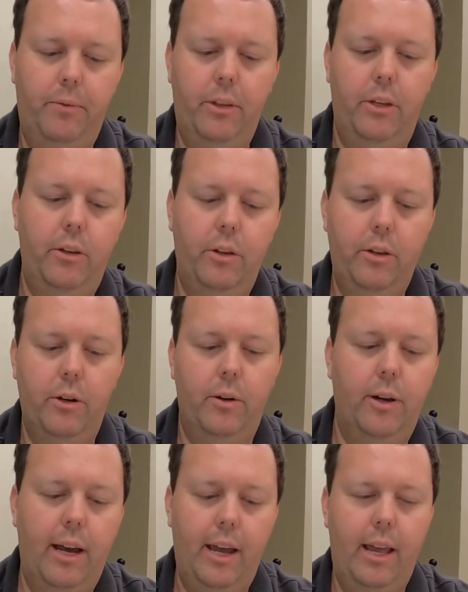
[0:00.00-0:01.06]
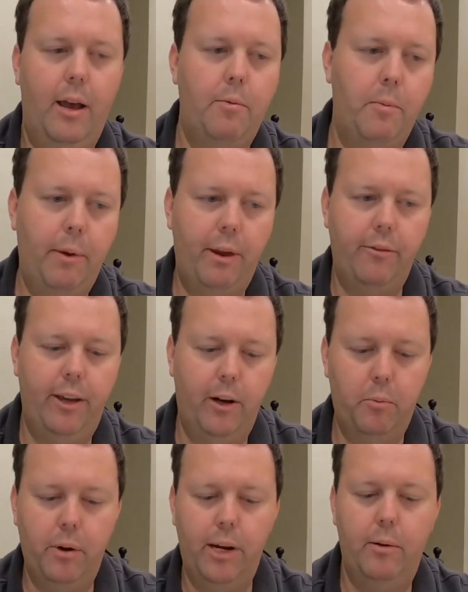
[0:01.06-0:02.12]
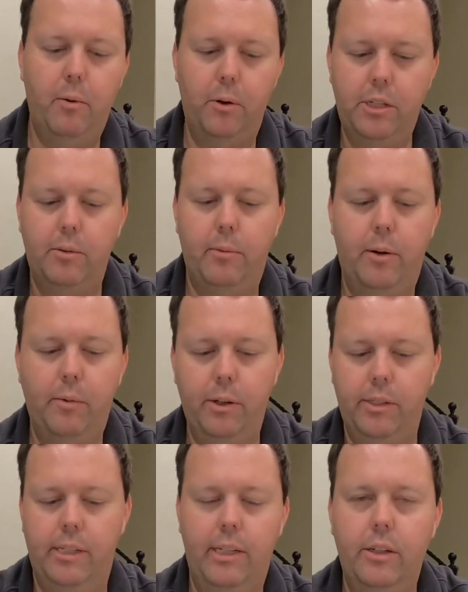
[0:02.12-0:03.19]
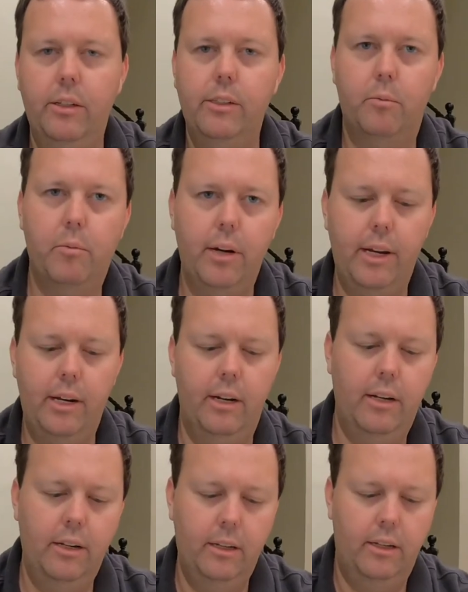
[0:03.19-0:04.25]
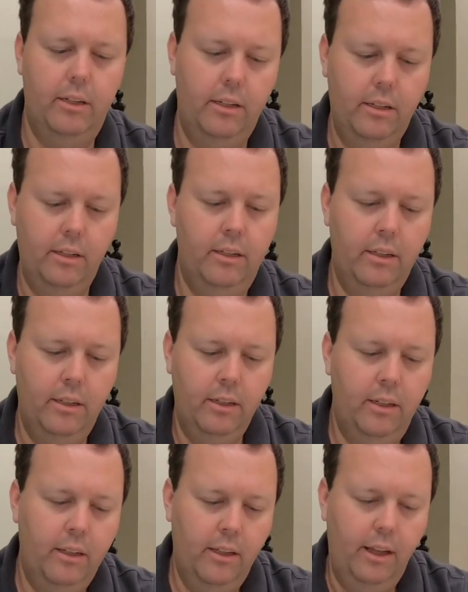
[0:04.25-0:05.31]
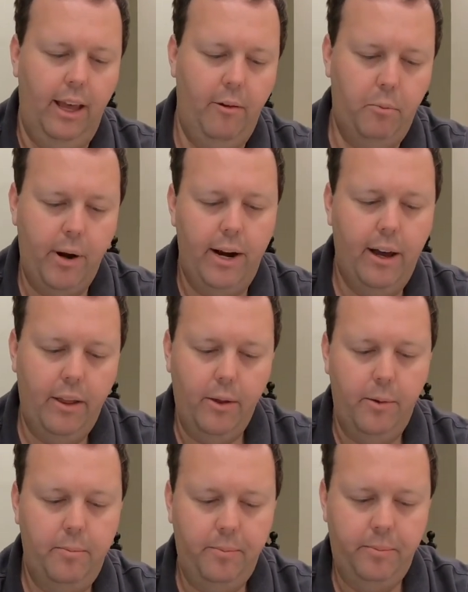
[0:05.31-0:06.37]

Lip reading: You know, I'm a big fan of braid. Most of my reels I use are braid. Have braid on them.